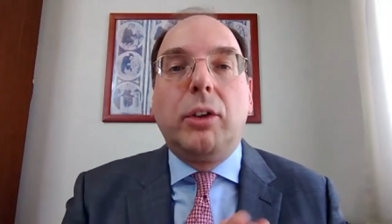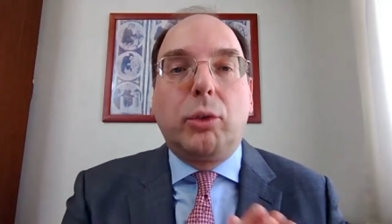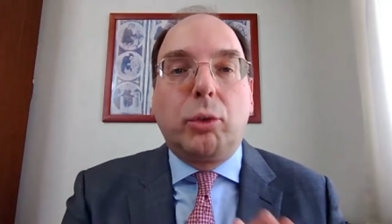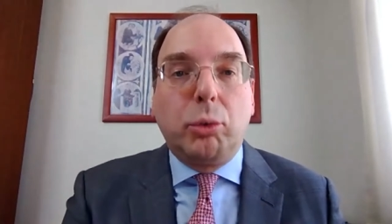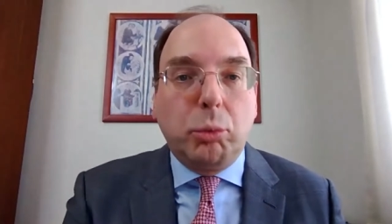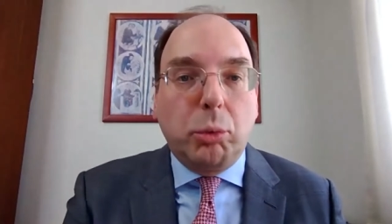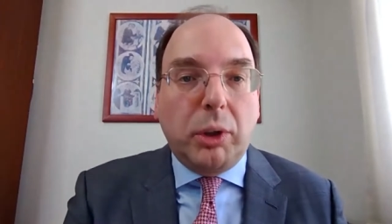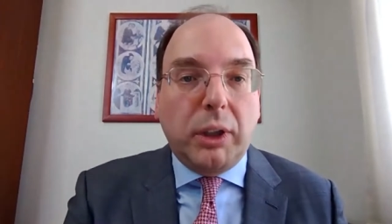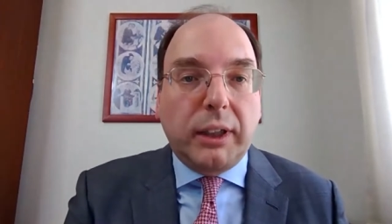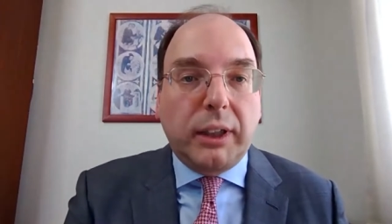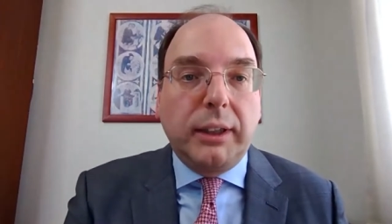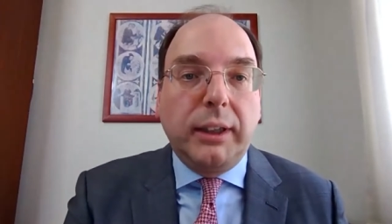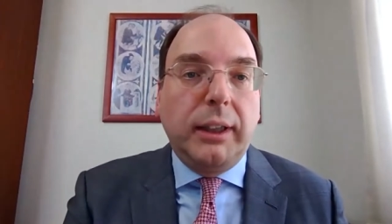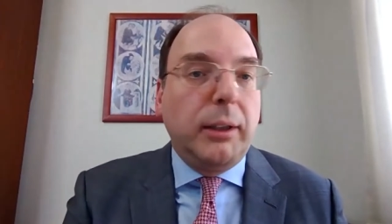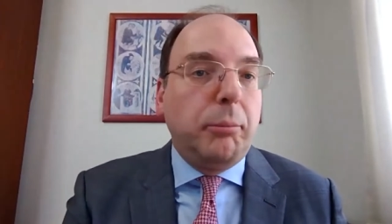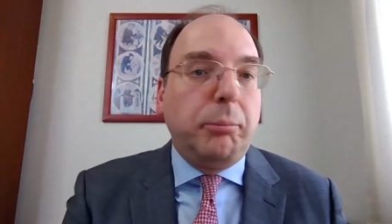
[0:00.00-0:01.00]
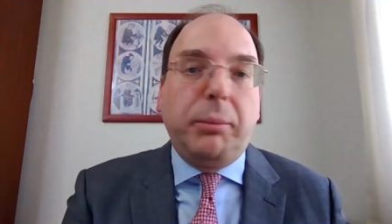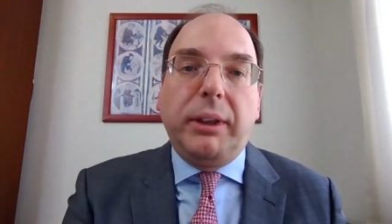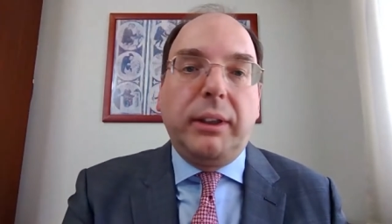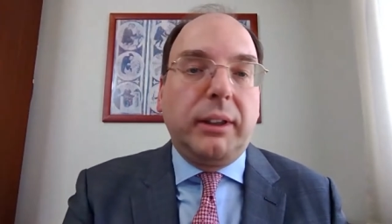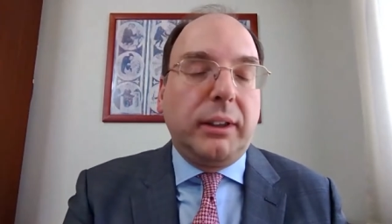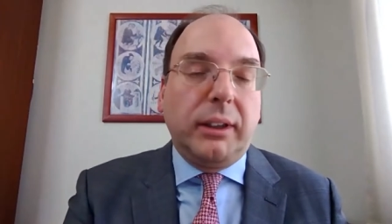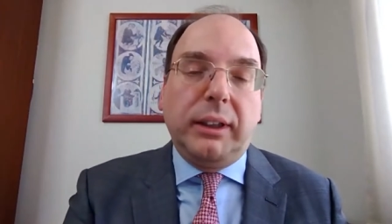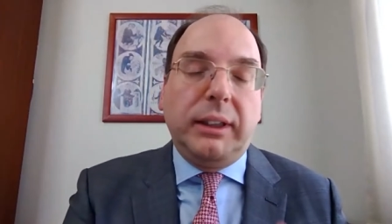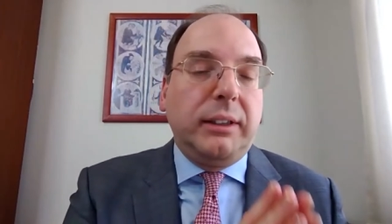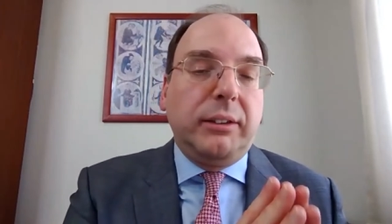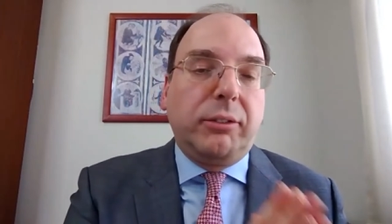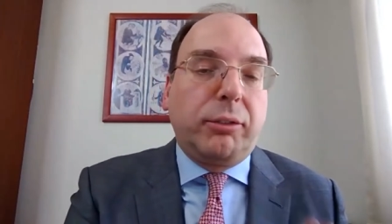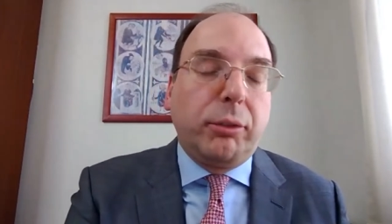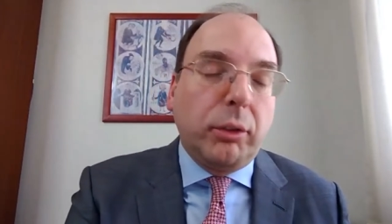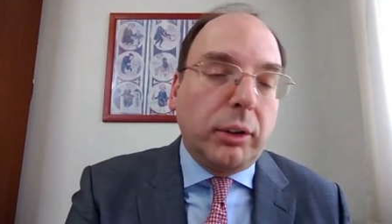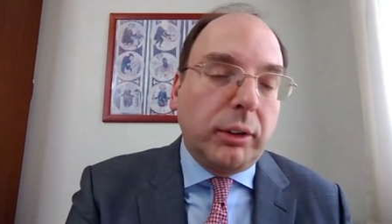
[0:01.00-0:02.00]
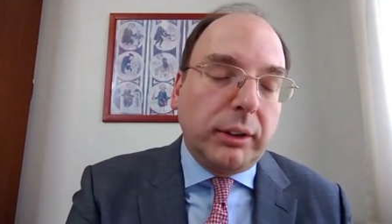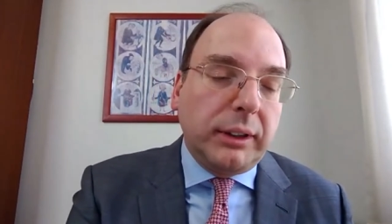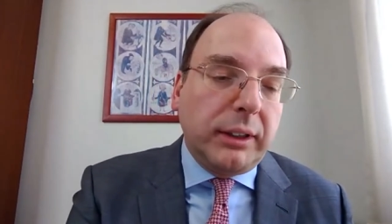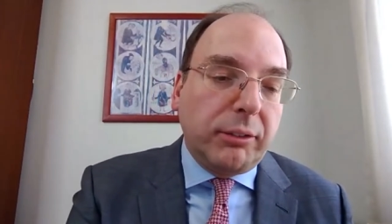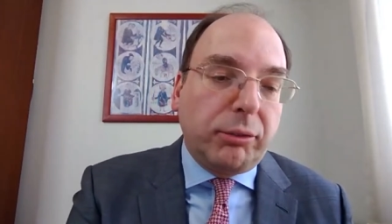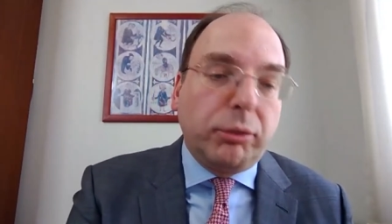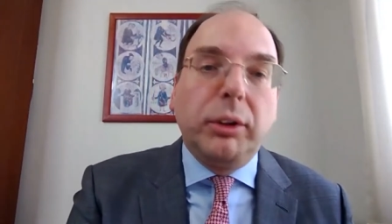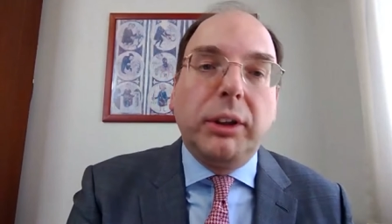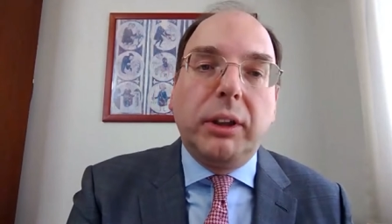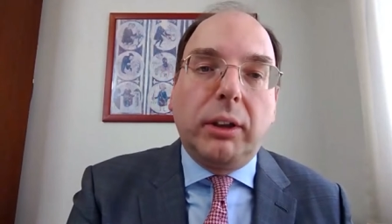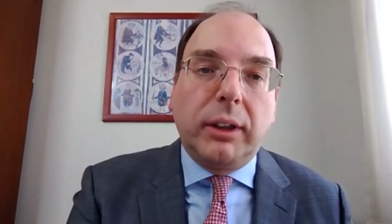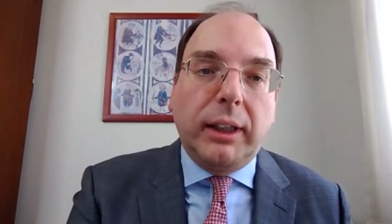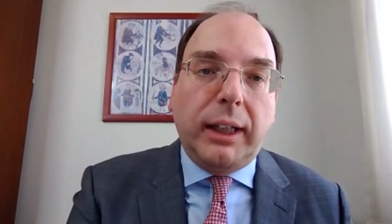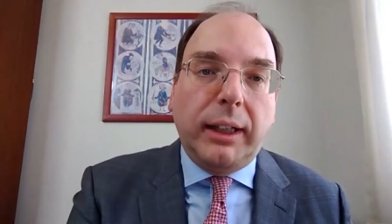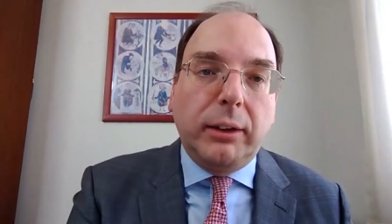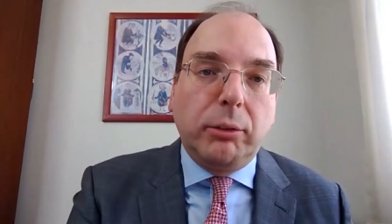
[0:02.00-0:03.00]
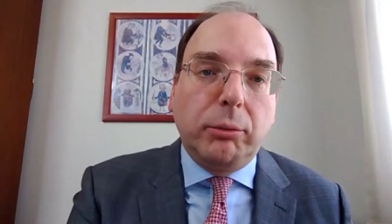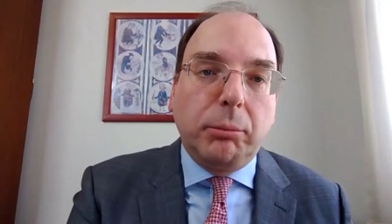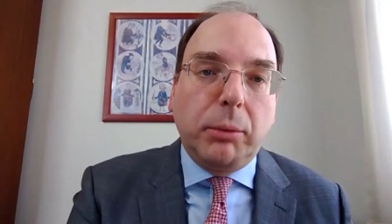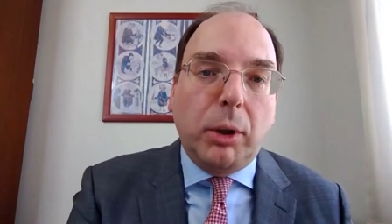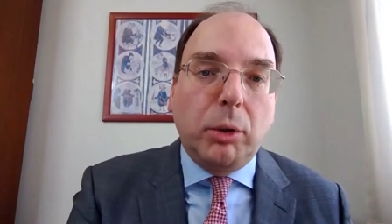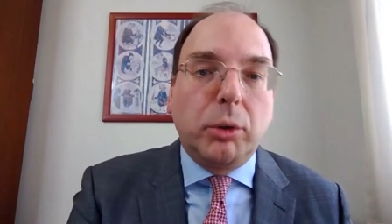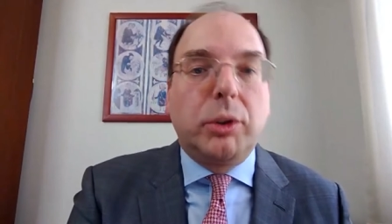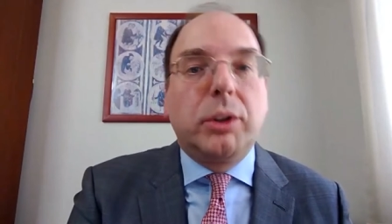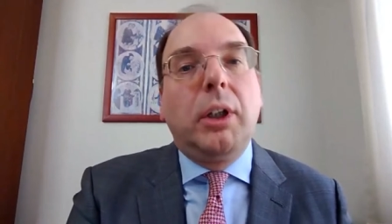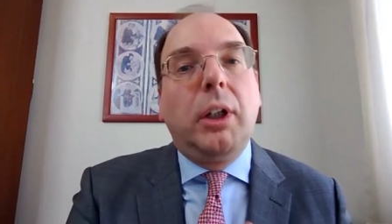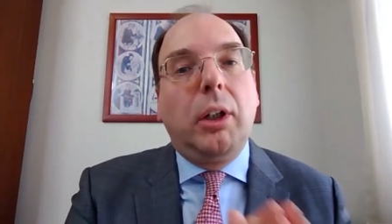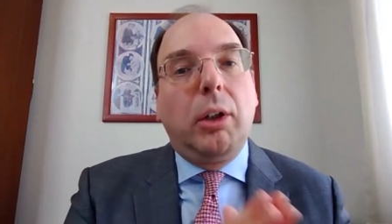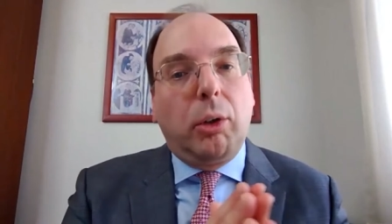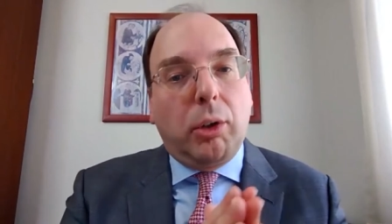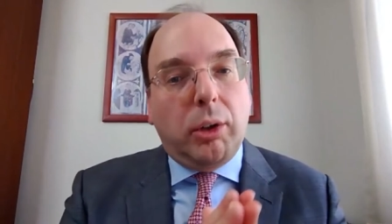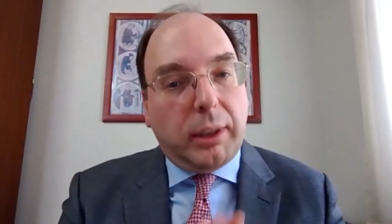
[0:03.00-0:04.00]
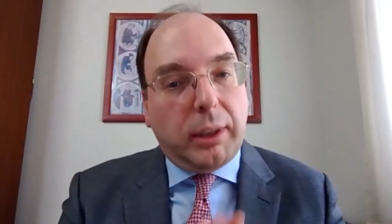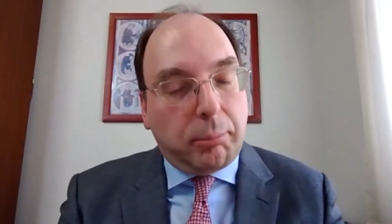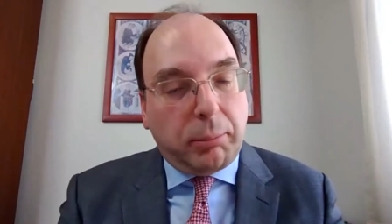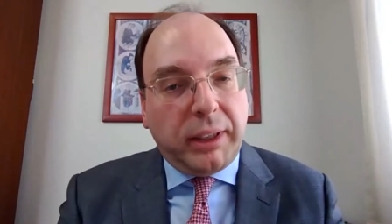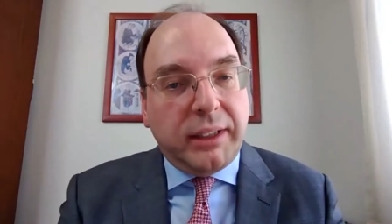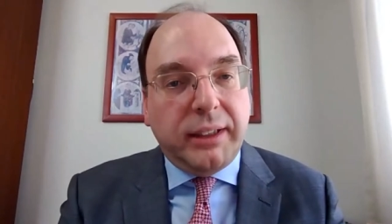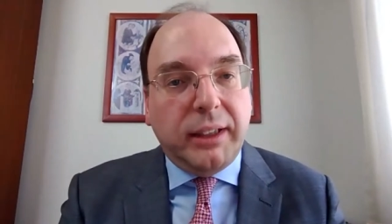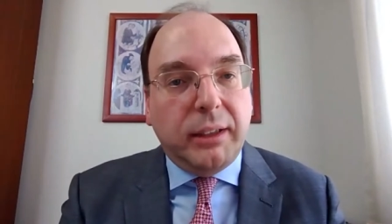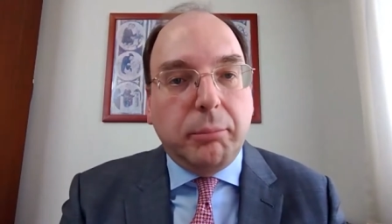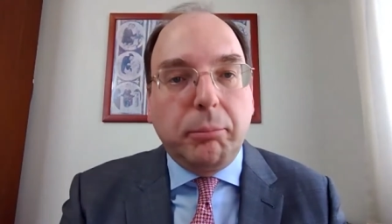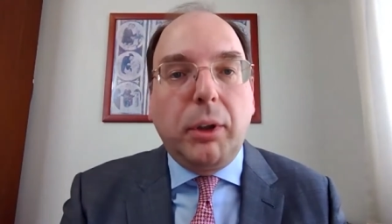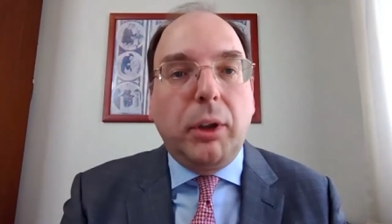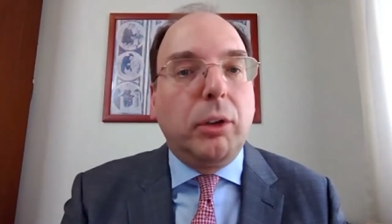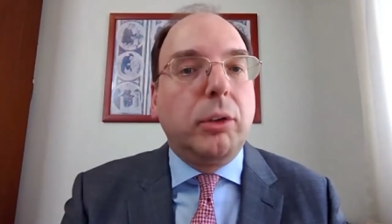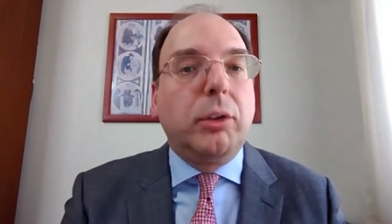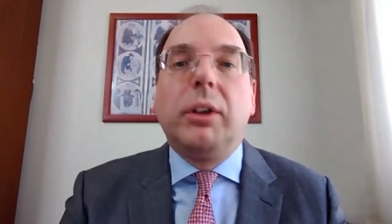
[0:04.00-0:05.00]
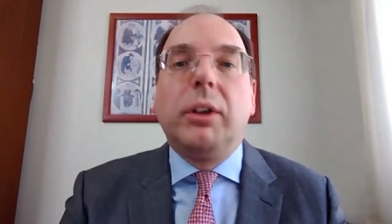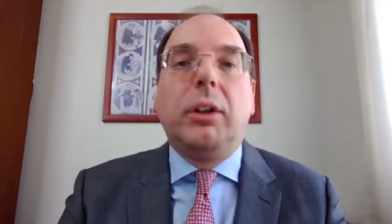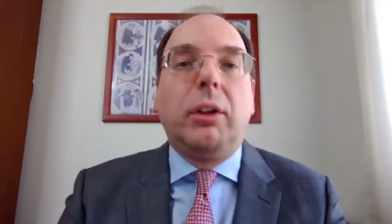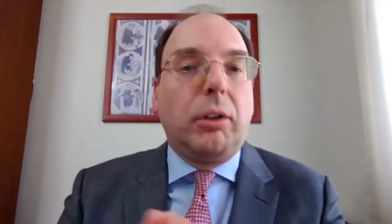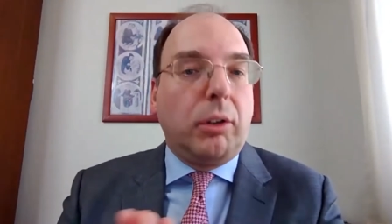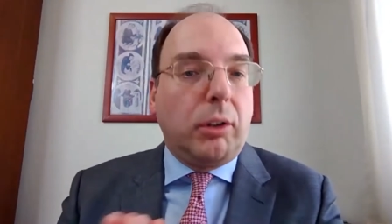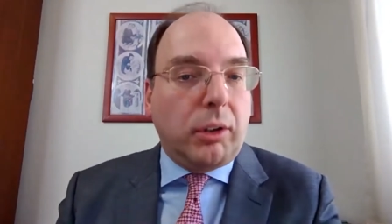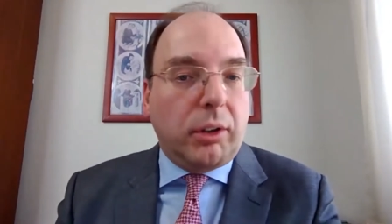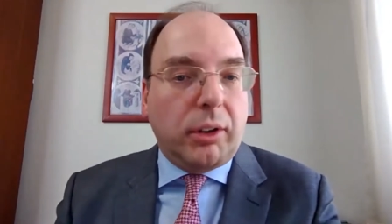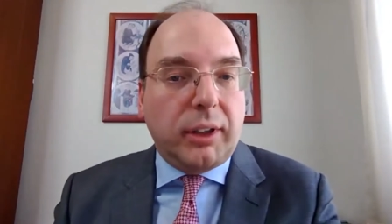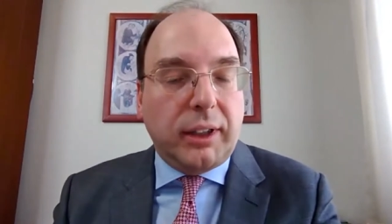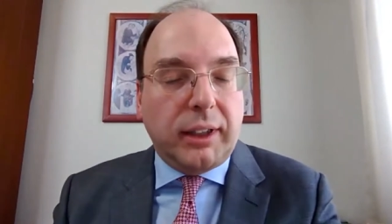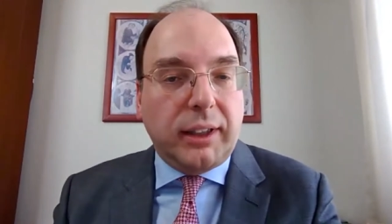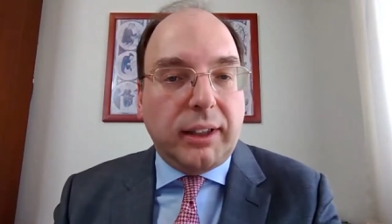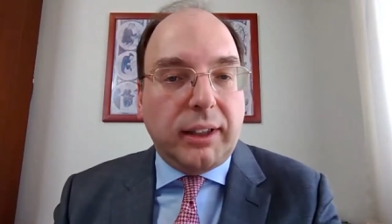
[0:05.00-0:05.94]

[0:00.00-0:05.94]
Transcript: to work in a fully online mode or a blended mode or